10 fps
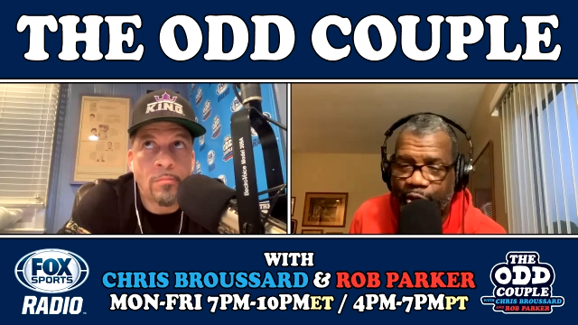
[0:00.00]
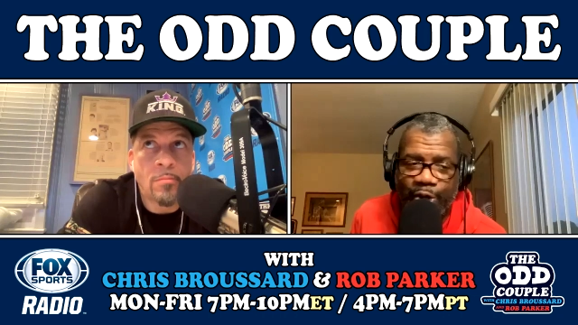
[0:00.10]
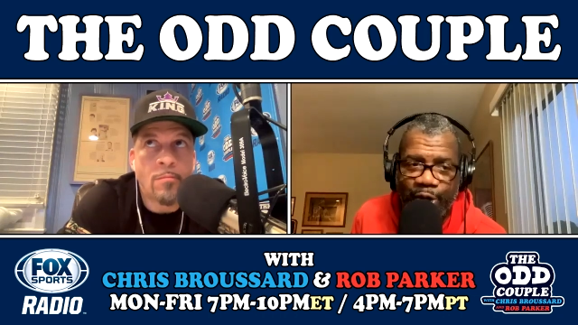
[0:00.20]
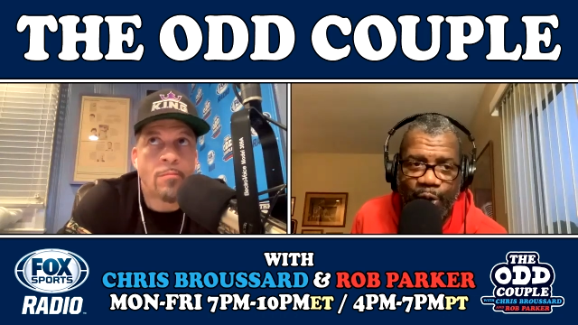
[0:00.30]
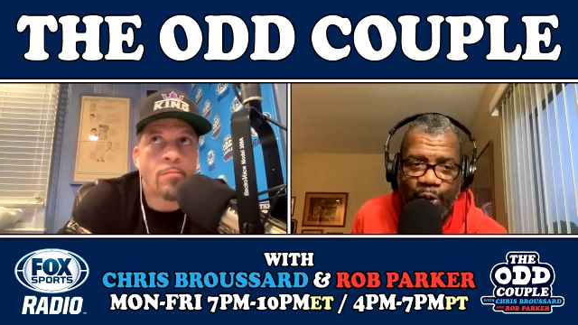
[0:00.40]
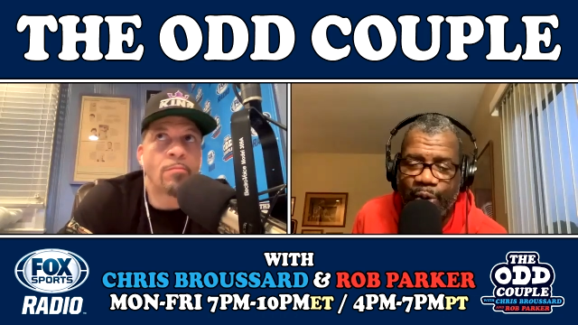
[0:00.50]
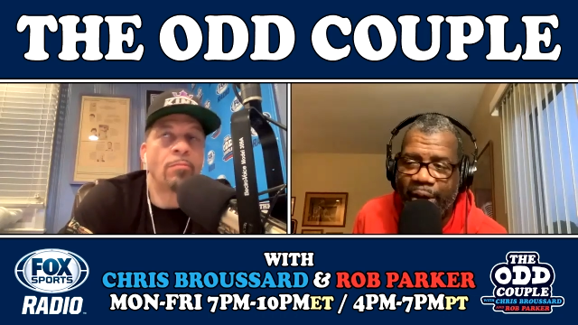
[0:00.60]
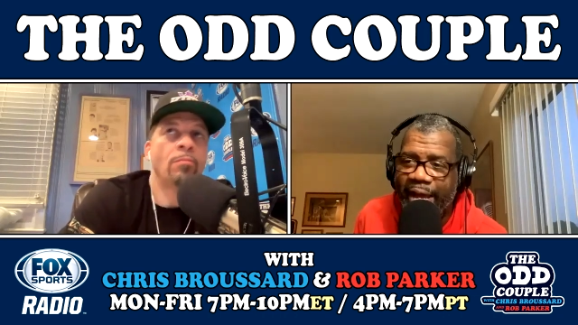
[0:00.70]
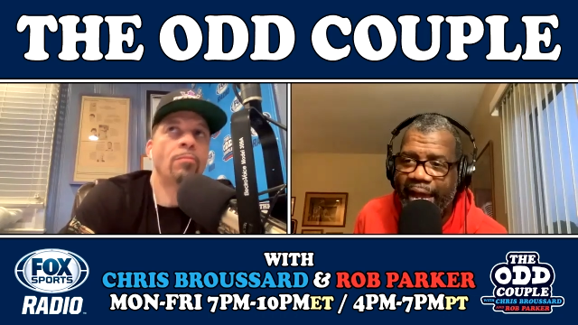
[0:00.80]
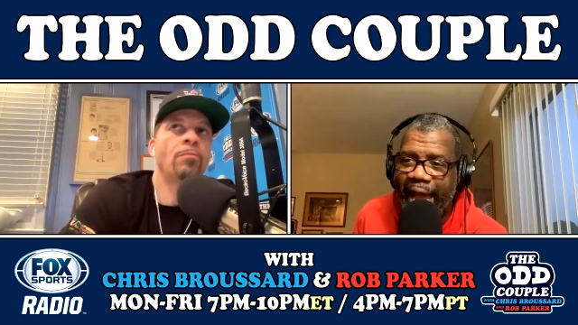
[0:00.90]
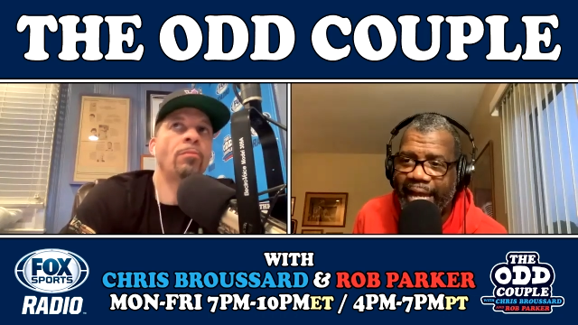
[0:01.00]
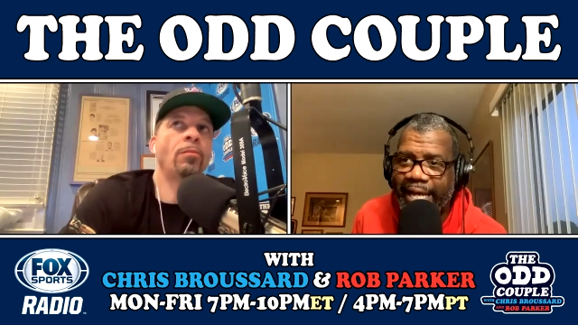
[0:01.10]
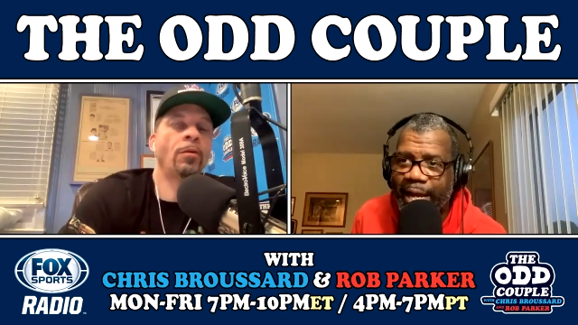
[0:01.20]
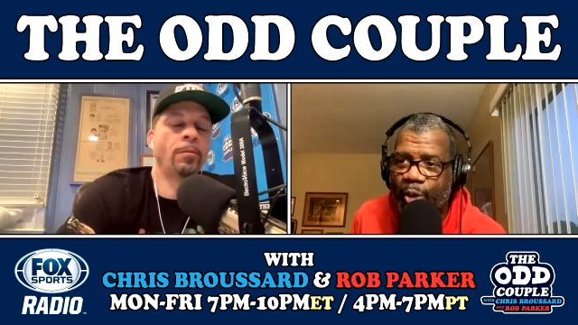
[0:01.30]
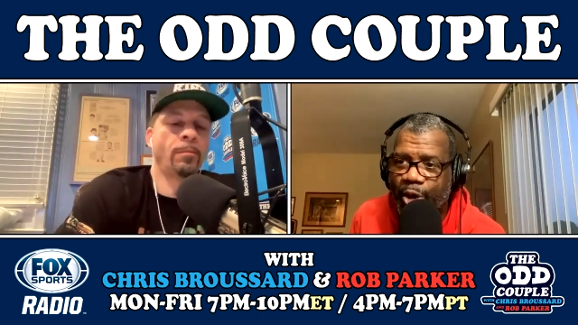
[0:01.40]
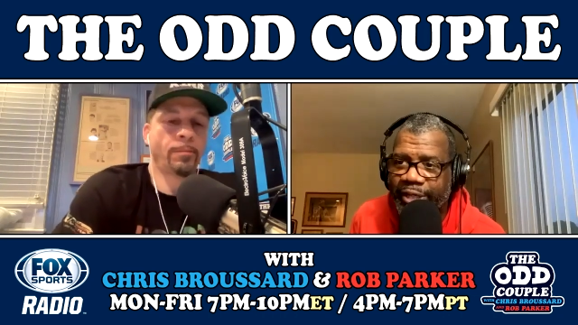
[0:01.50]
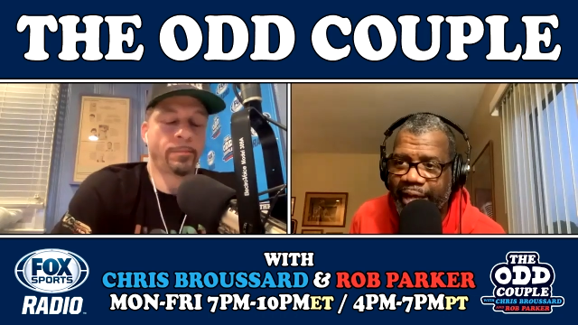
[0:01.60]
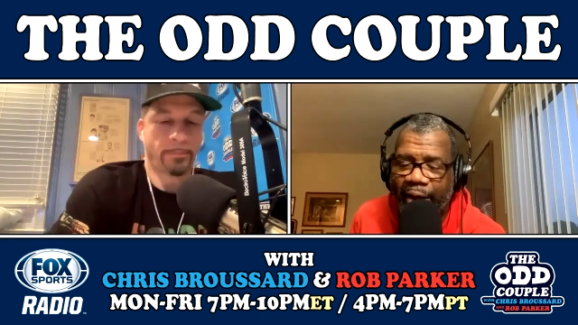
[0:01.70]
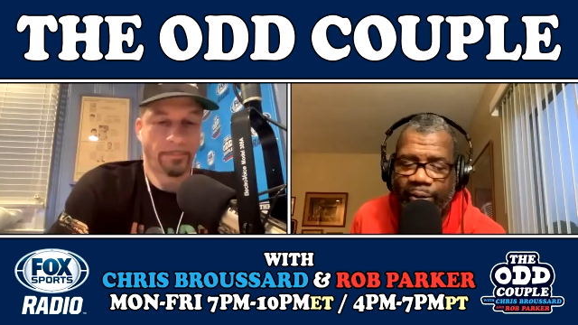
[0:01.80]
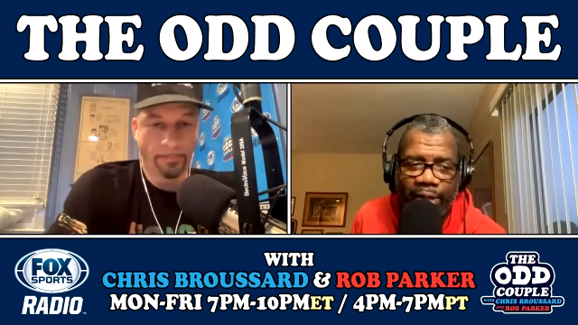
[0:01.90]
Speaker 1: because you're new and it ain't
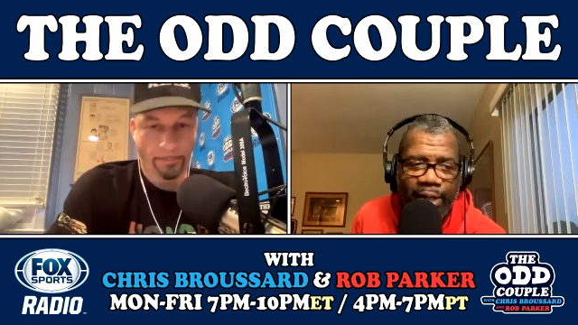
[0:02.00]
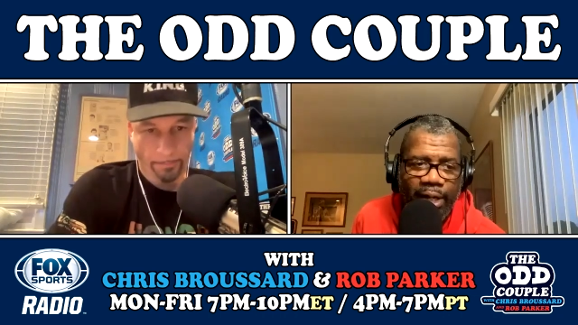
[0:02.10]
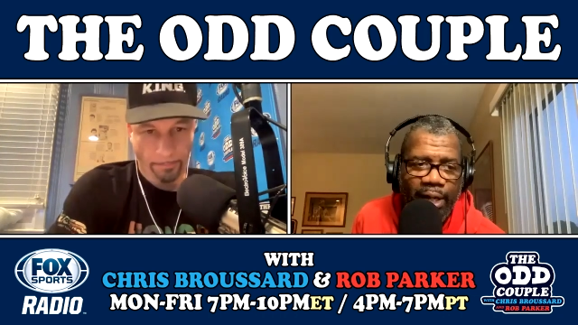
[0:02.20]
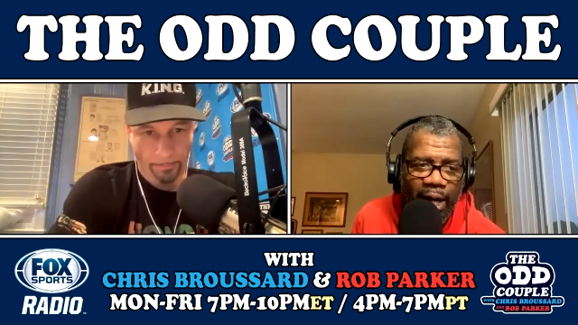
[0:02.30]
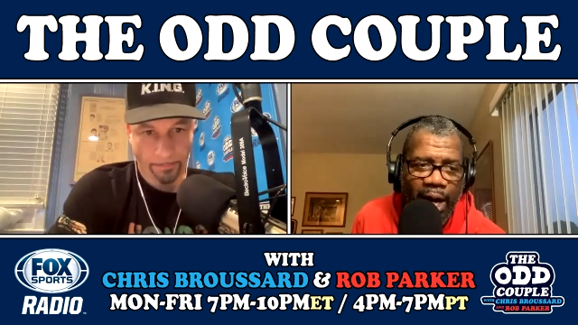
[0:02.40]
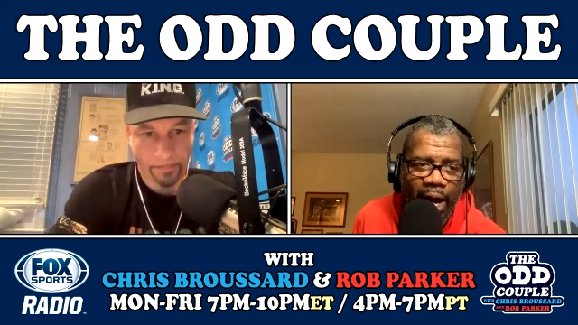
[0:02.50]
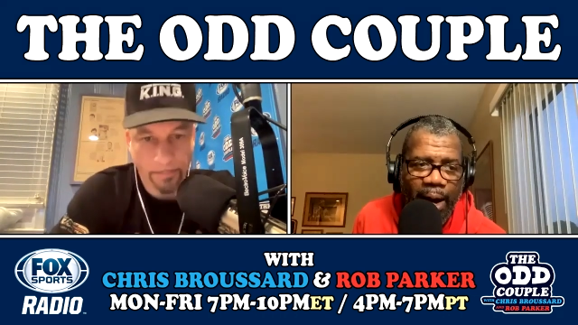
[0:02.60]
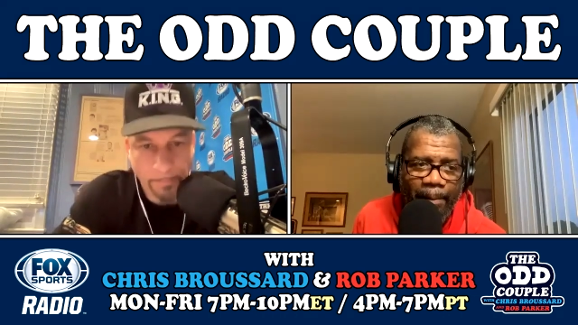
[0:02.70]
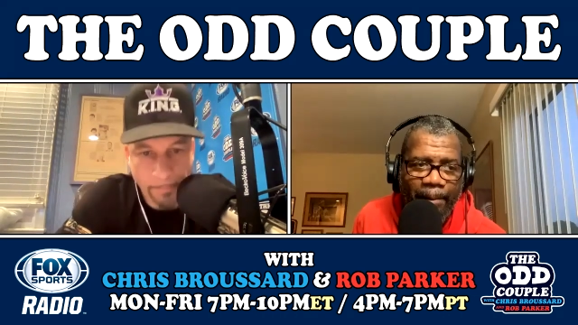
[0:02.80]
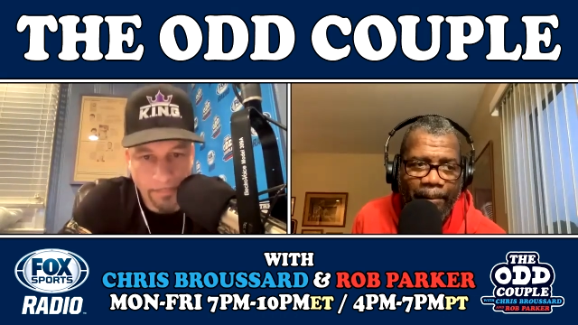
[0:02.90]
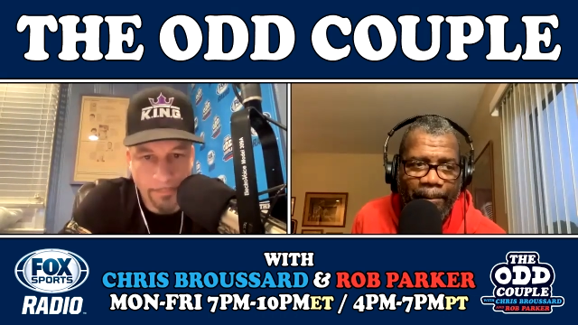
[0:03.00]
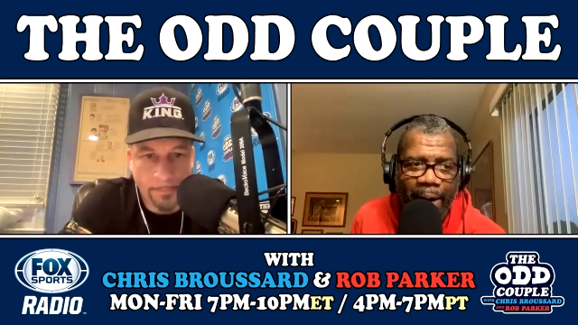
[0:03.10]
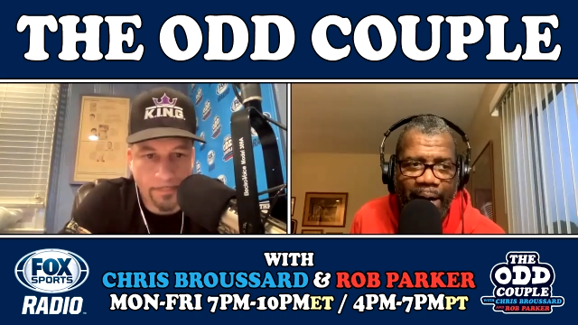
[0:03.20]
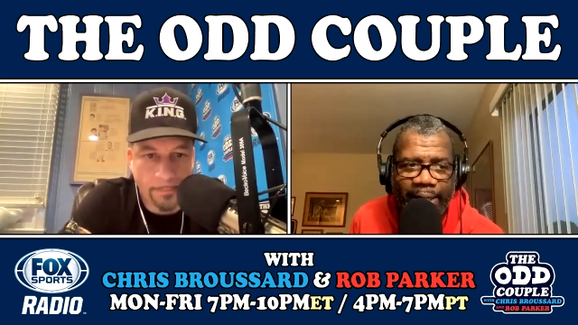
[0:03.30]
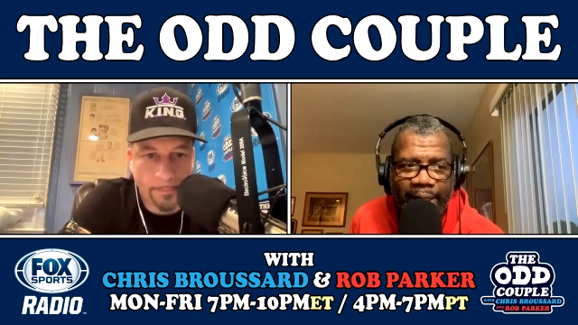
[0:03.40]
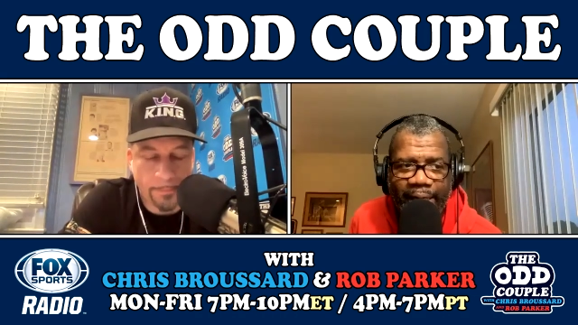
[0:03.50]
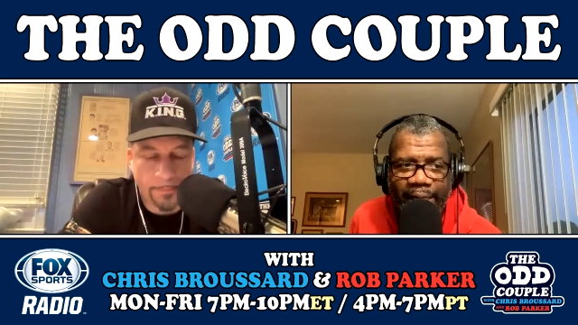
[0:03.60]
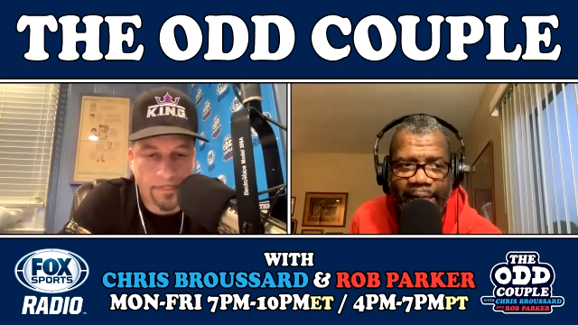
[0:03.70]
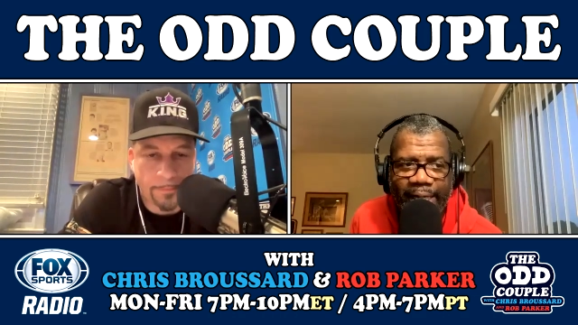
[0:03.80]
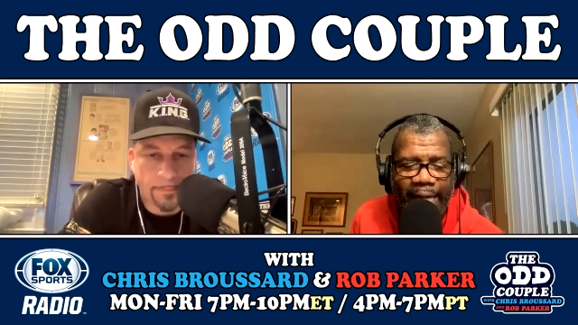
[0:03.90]
working out. Um, but
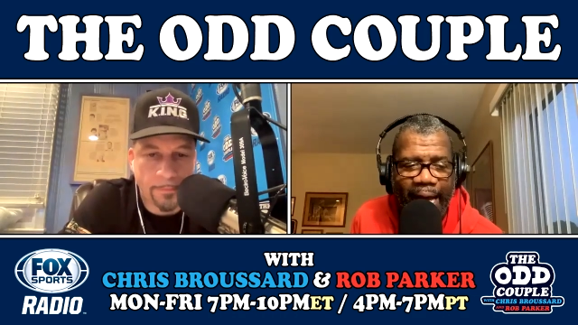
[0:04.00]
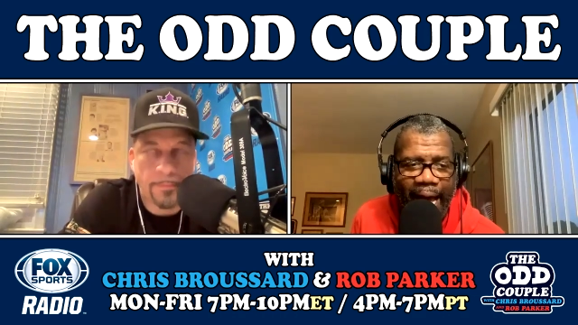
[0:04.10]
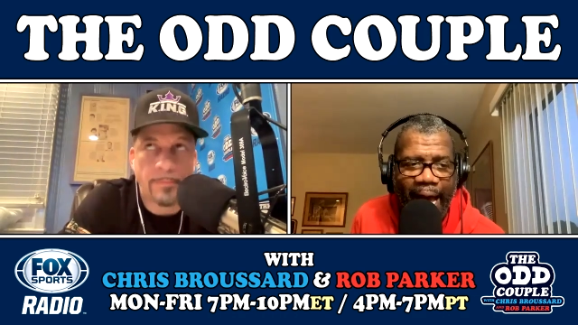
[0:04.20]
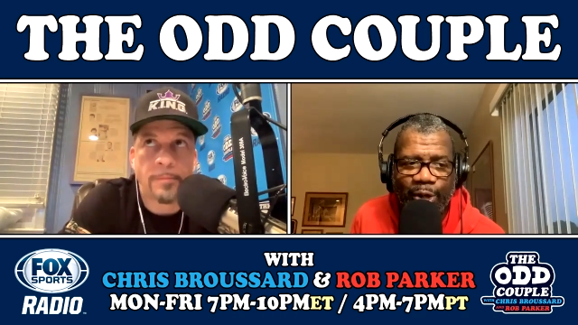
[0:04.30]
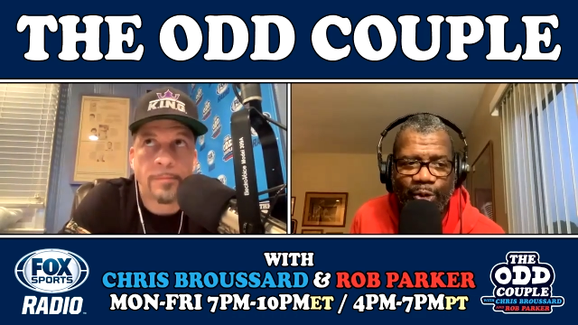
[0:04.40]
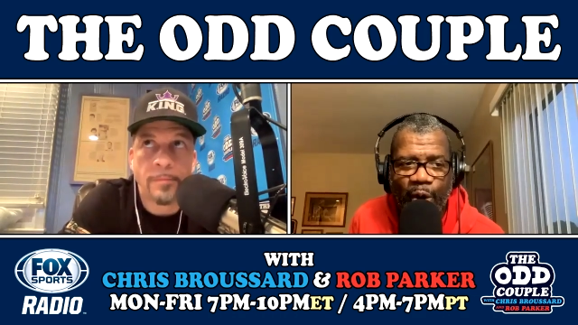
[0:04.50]
I